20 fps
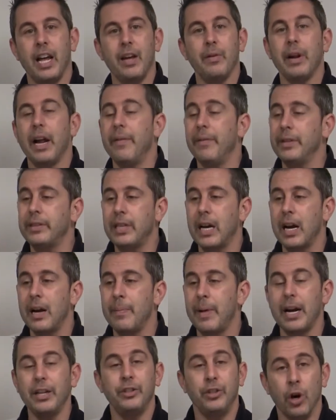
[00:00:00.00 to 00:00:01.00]
And every time
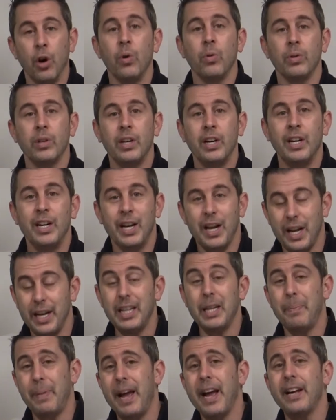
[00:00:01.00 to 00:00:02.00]
I don't, in
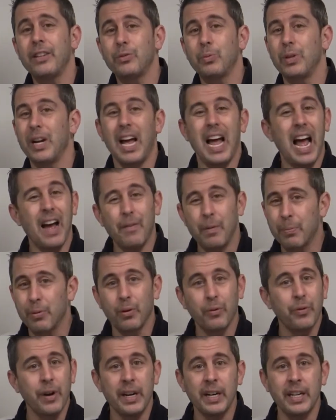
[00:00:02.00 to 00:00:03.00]
the past, when I haven't
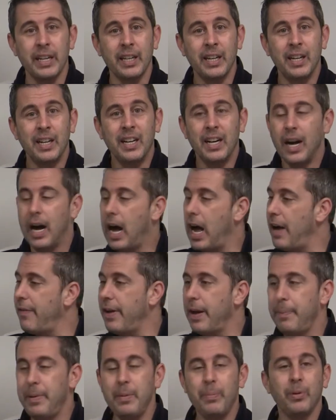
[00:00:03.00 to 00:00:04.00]
proofread it, I've
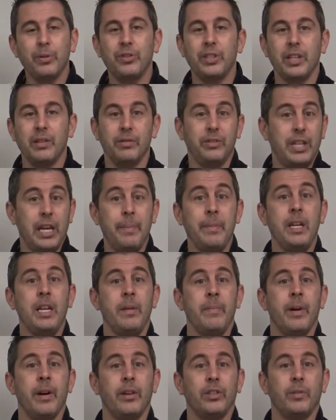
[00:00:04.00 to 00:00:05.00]
had people send me
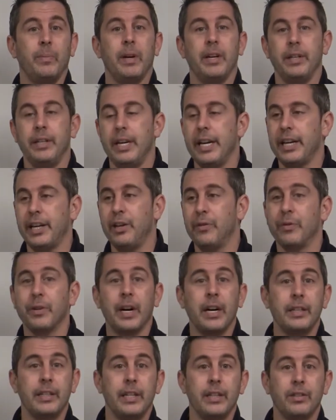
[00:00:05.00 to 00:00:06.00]
emails about, Nick, you
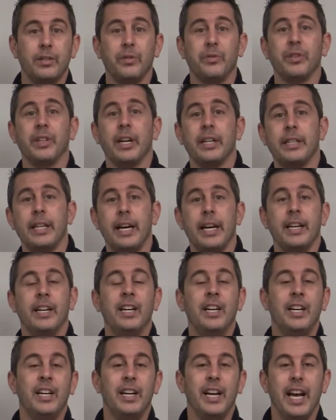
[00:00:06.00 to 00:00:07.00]
forgot this, you forgot
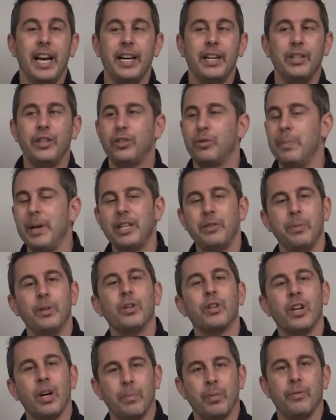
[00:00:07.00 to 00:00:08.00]
that, and it just makes me
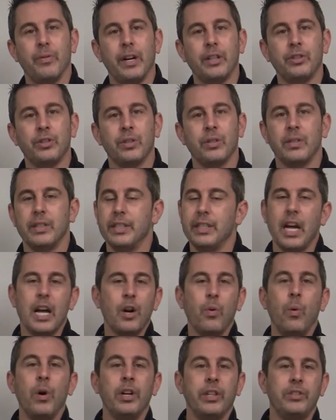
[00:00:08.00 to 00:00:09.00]
look unprofessional. And I
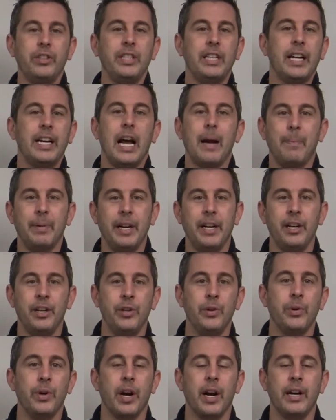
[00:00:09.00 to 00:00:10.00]
don't want to see that happen to any of
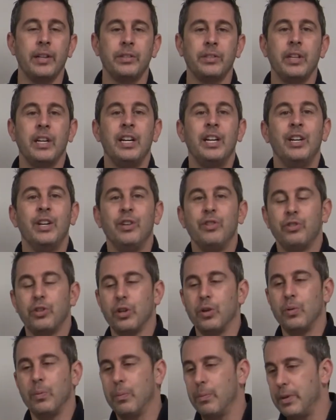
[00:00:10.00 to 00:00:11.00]
you guys.
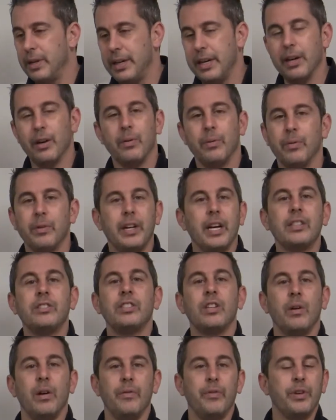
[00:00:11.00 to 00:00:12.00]
So, you know, if
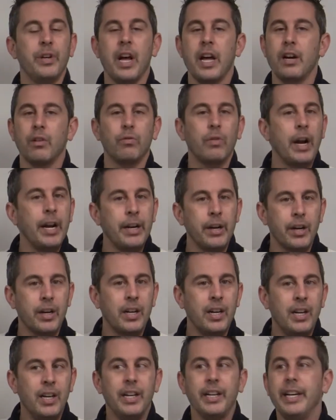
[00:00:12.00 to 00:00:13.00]
you're not a
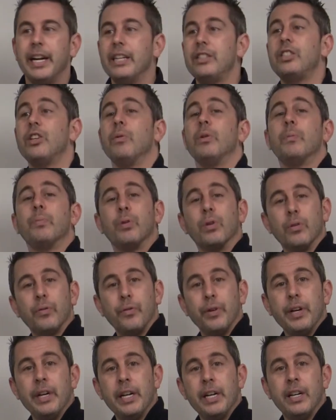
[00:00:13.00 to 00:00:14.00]
writer, get someone to
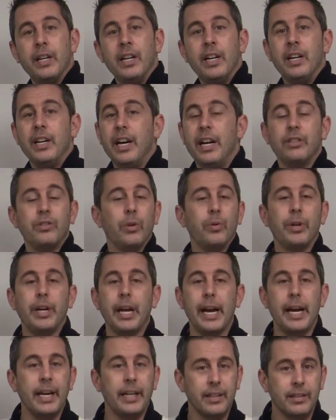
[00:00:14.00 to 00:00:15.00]
proofread it. It's
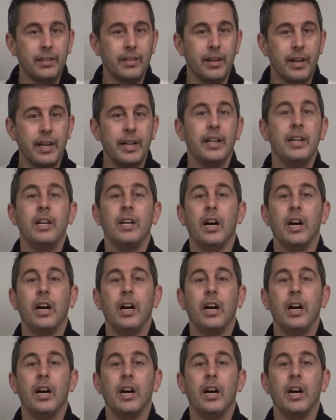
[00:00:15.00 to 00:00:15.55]
okay, all right?